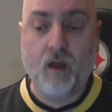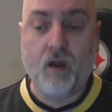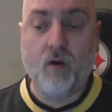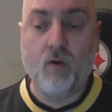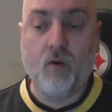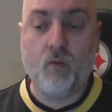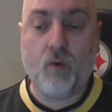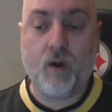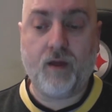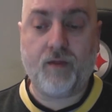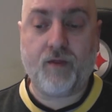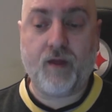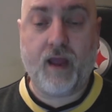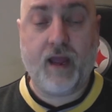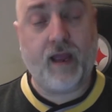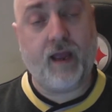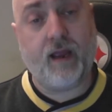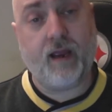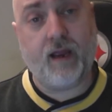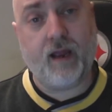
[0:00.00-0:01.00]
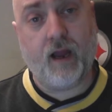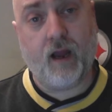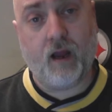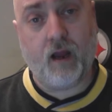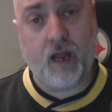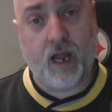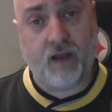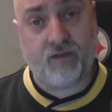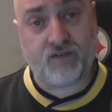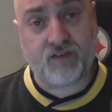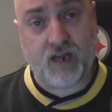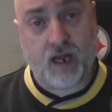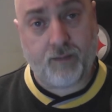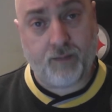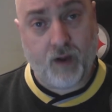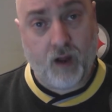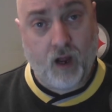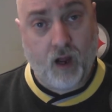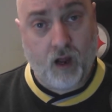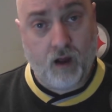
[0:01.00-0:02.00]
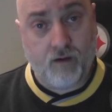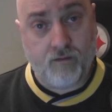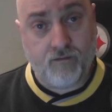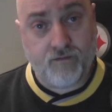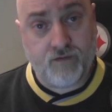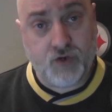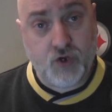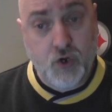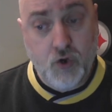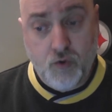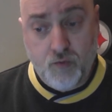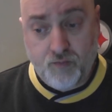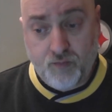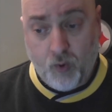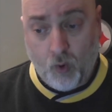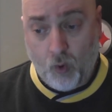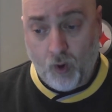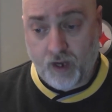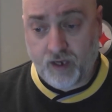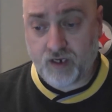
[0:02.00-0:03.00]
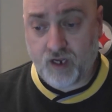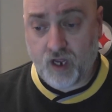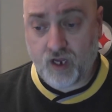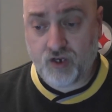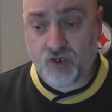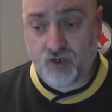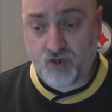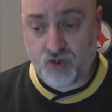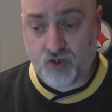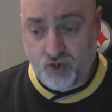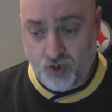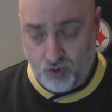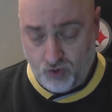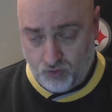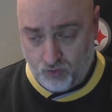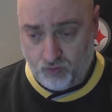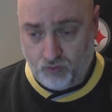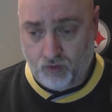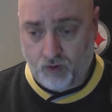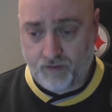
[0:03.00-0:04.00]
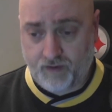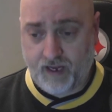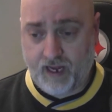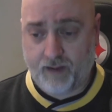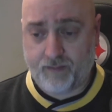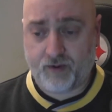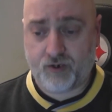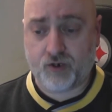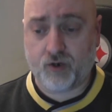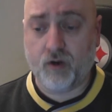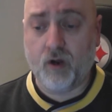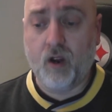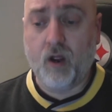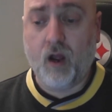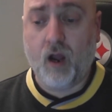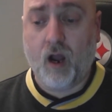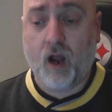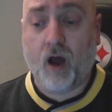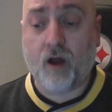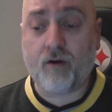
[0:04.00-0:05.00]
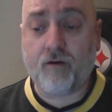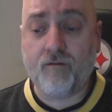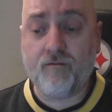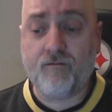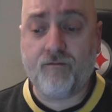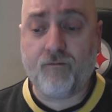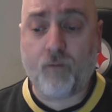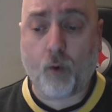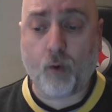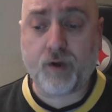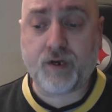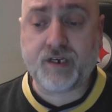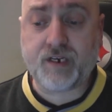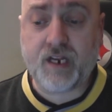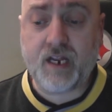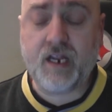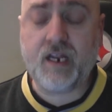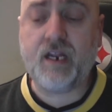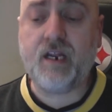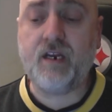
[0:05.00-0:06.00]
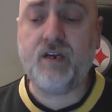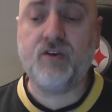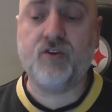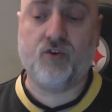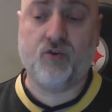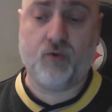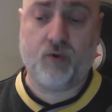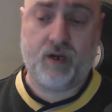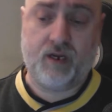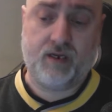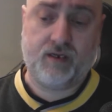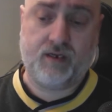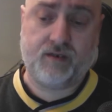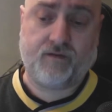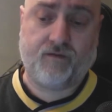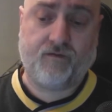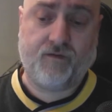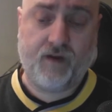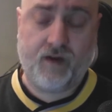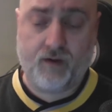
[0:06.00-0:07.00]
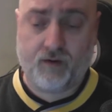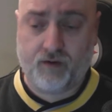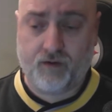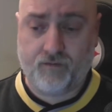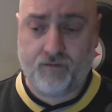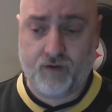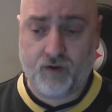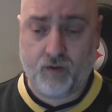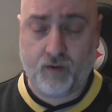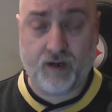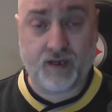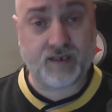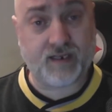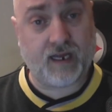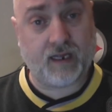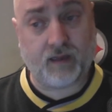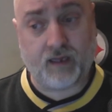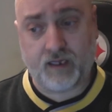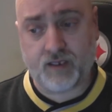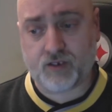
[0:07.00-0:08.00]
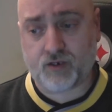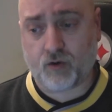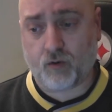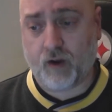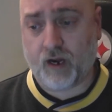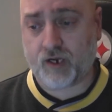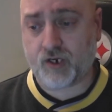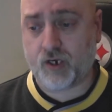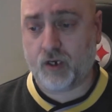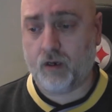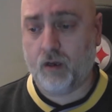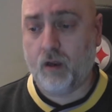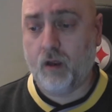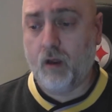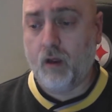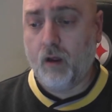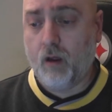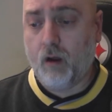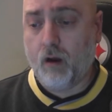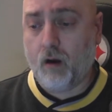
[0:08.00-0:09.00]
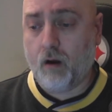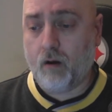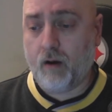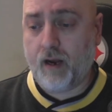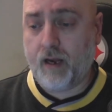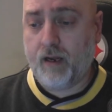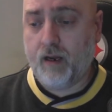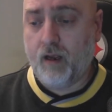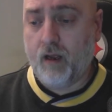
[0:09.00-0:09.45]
with a f-stop of 2.2 on the aperture, 114 degrees field of view, and it's got lens correction. All right,